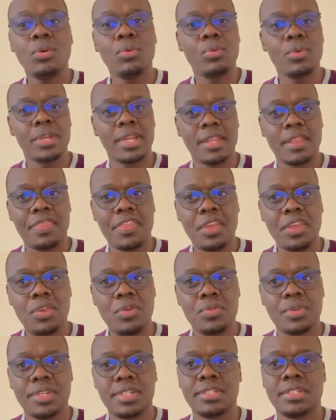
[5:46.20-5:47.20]
Another thing you
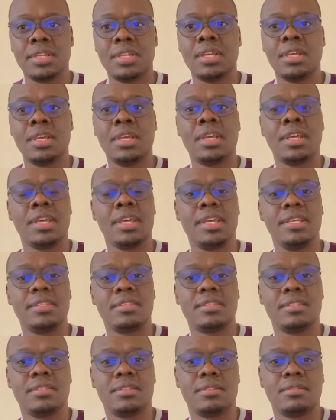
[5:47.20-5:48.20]
need
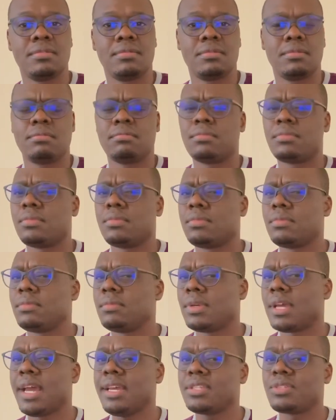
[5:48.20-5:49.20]
is
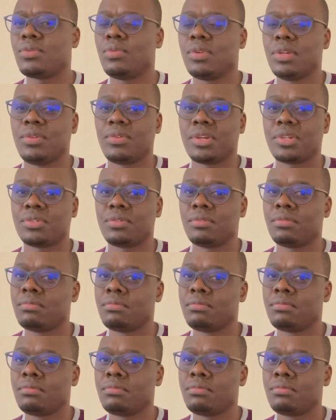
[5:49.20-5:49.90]
high school education.